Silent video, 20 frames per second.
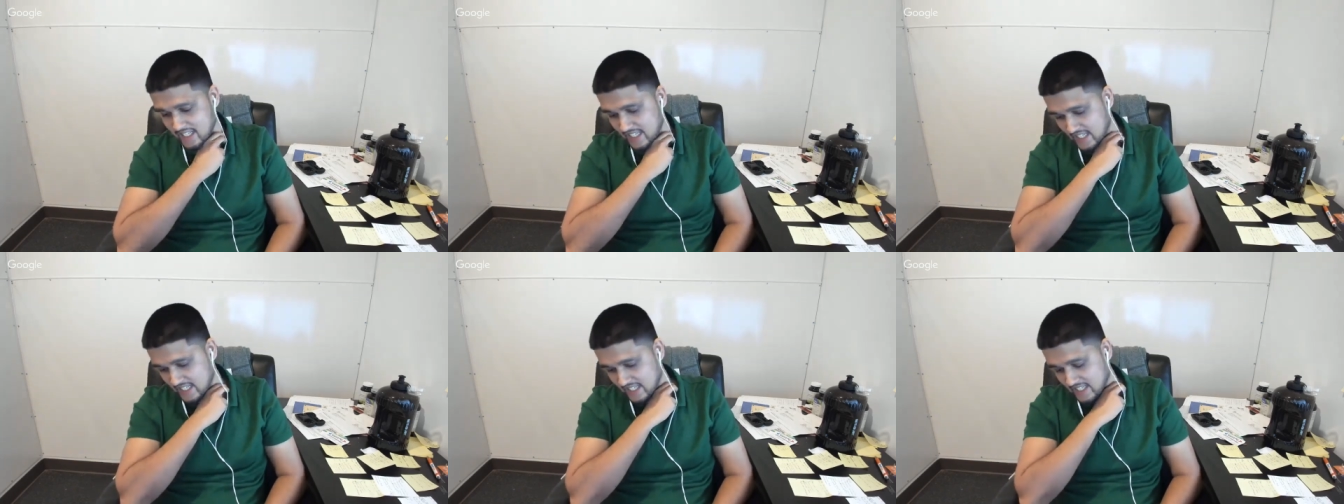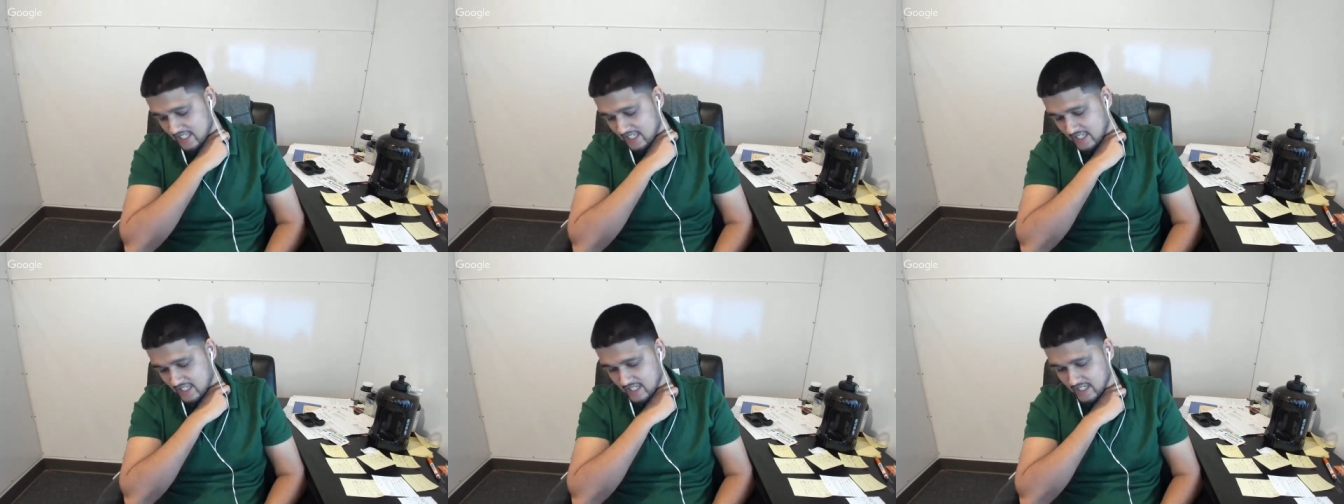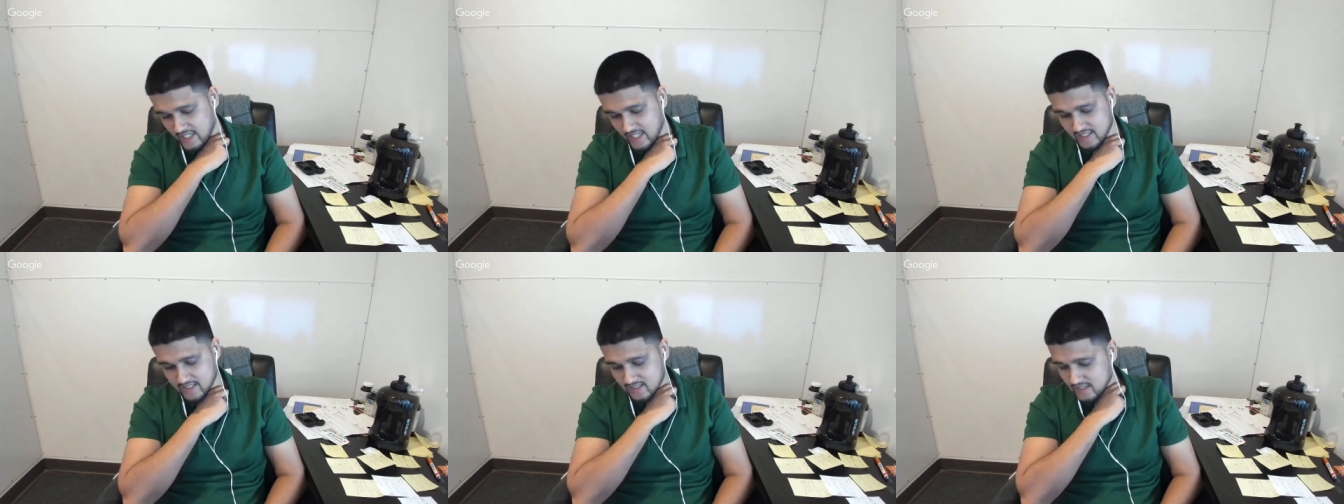And
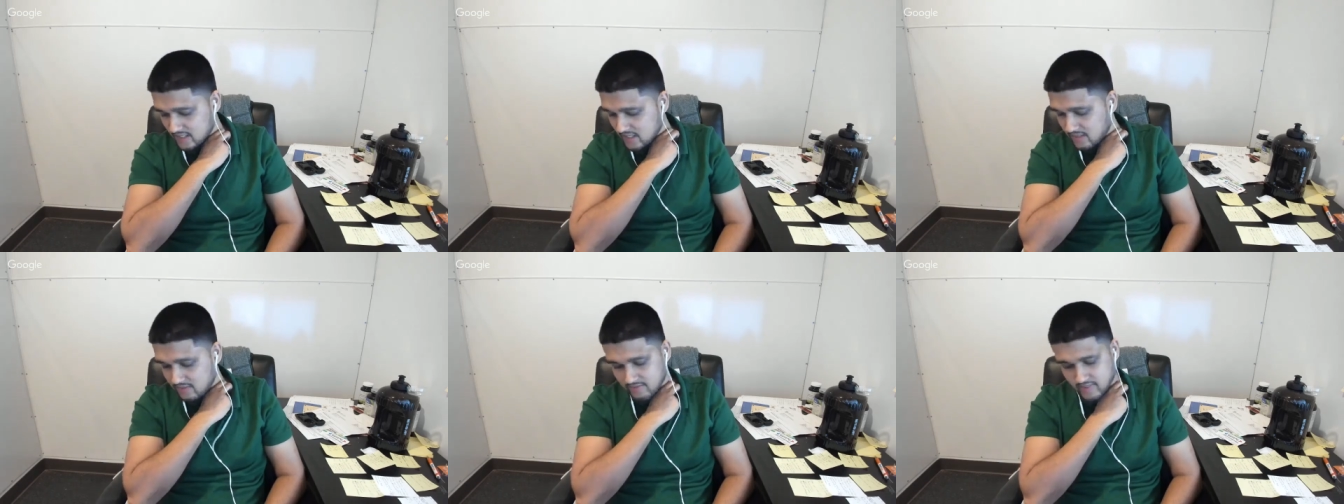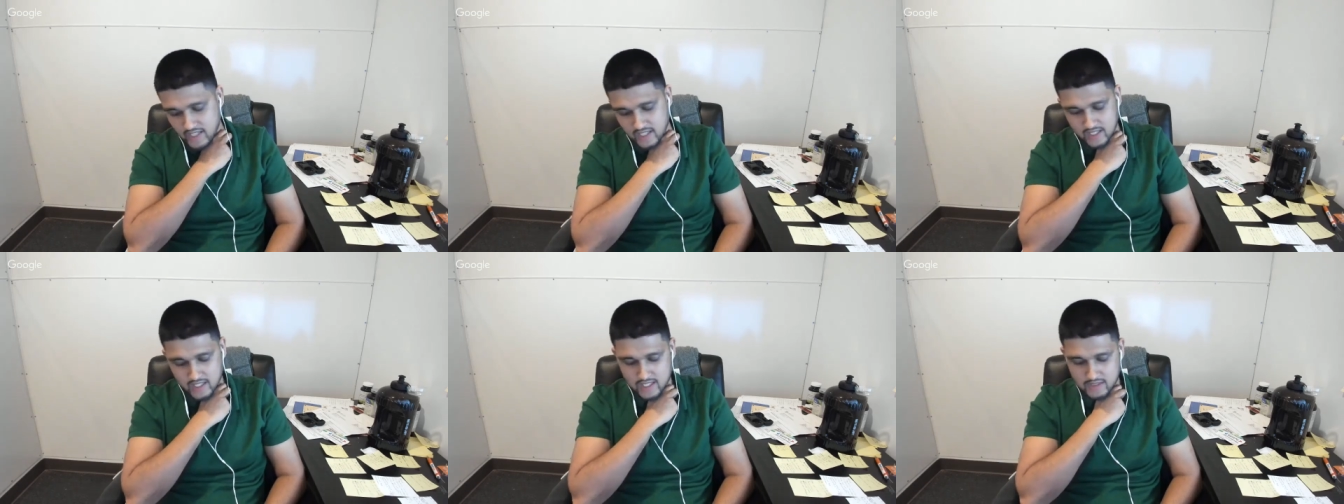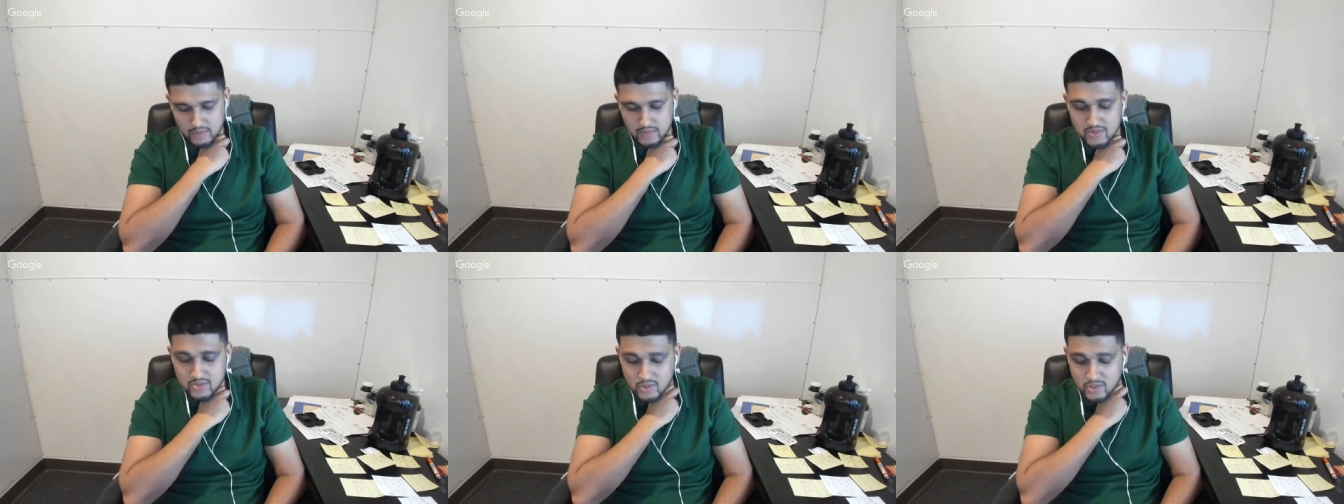uh, I studied
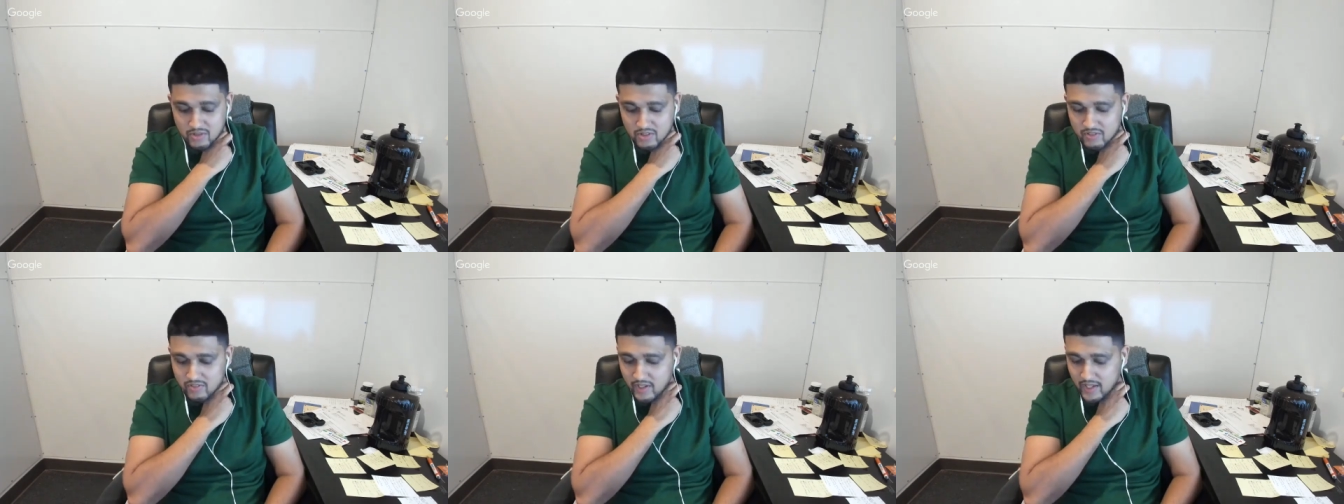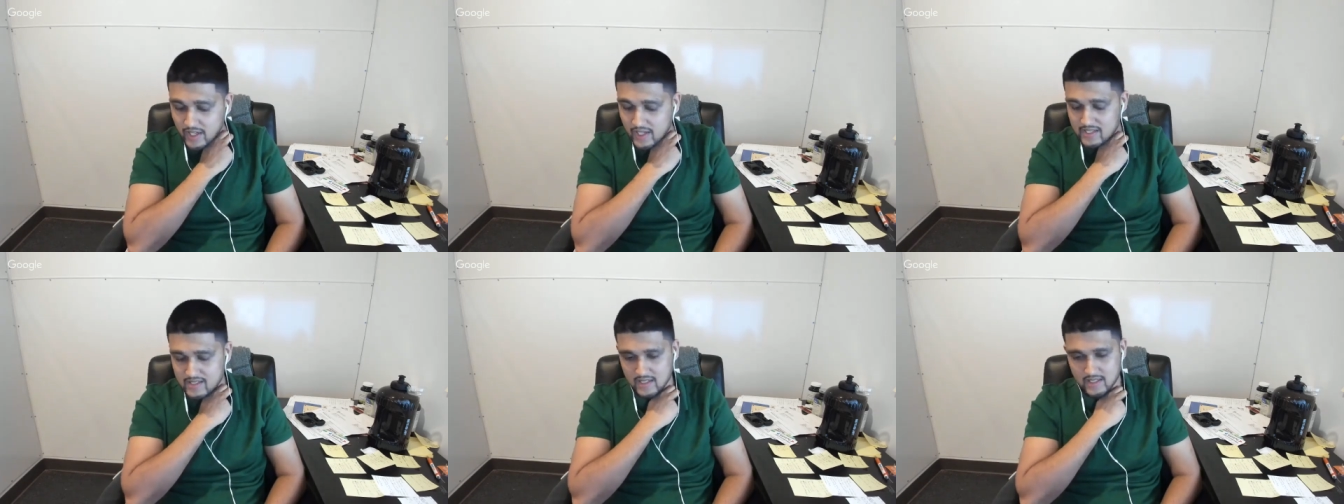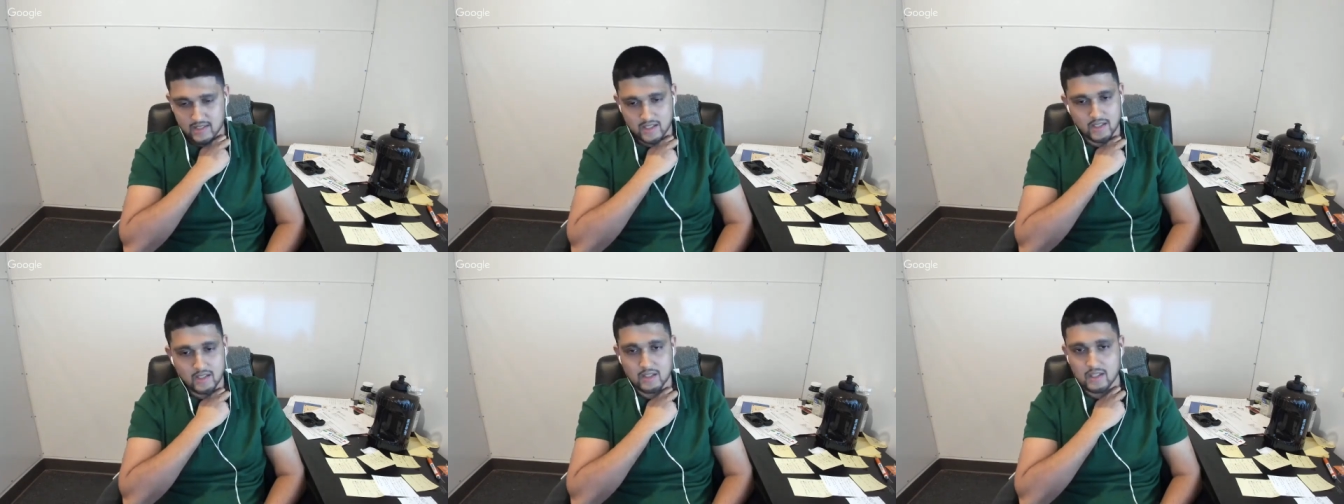finance, went to school for finance. I
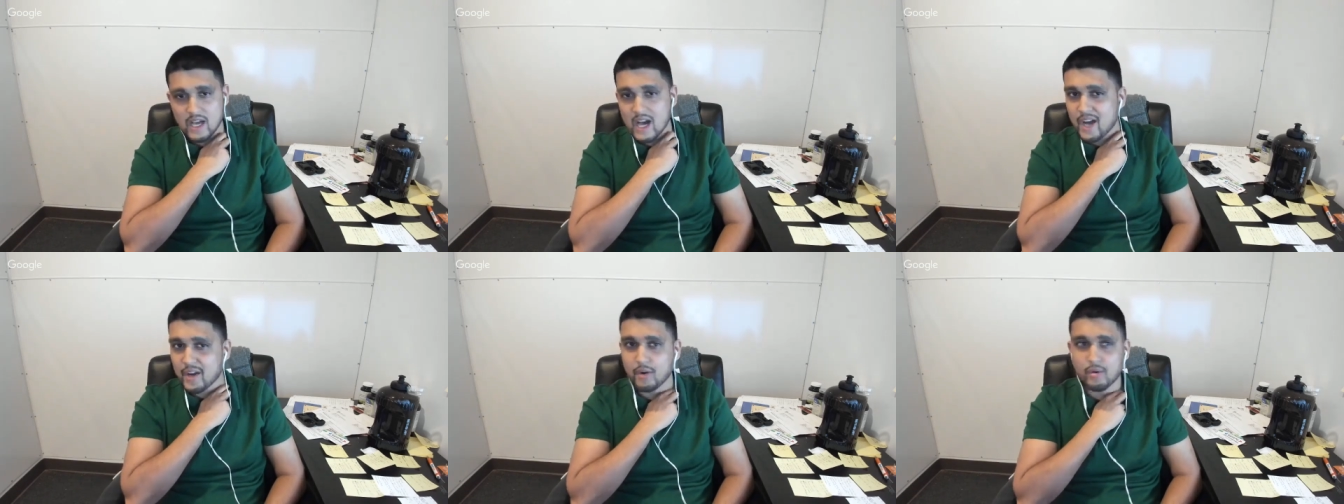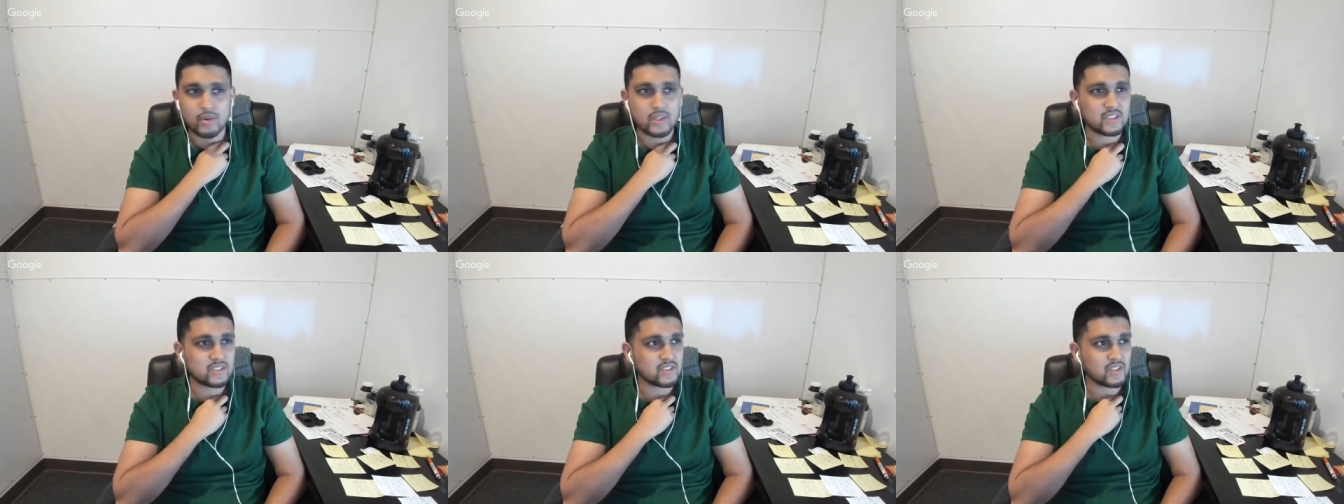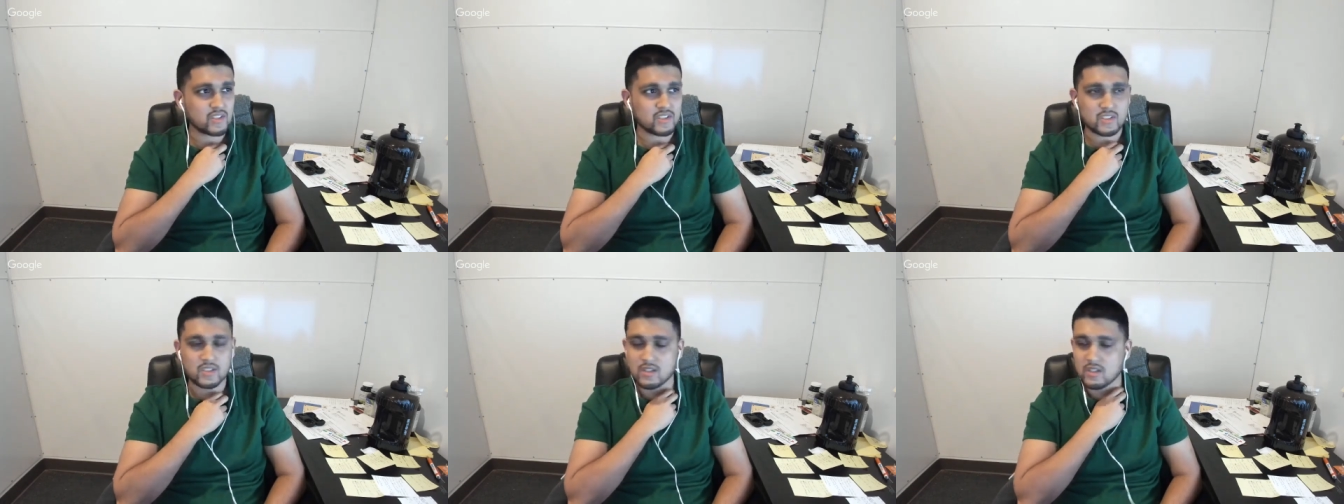did a lot of
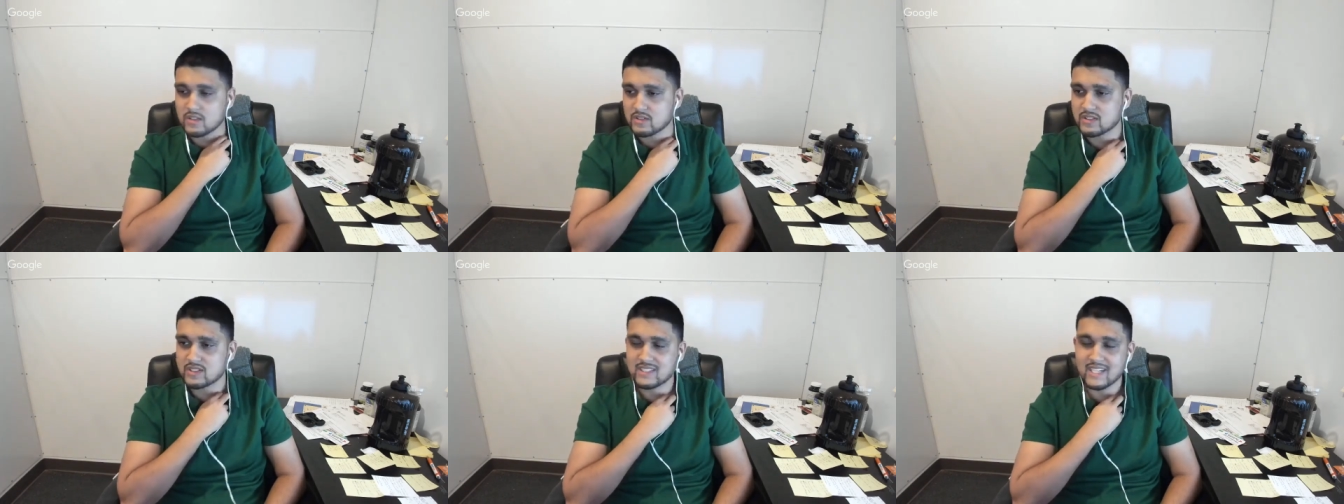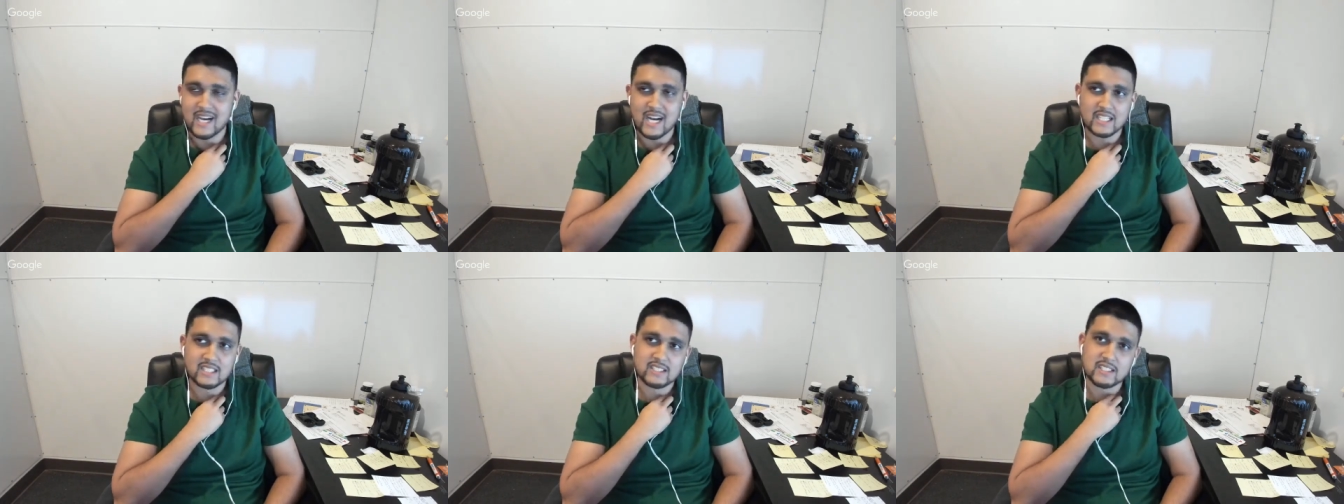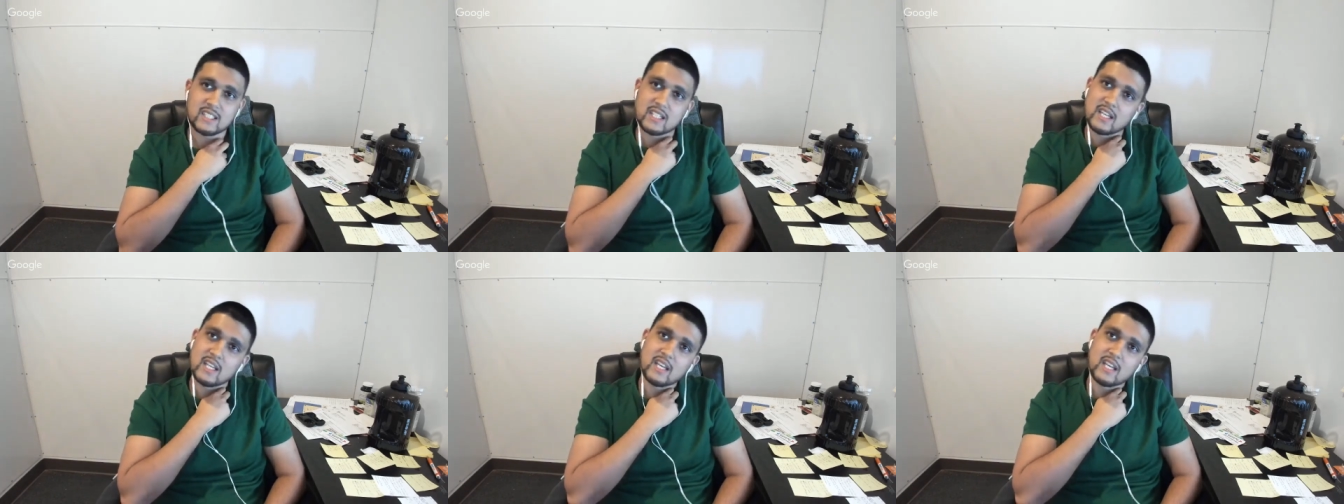research on stocks.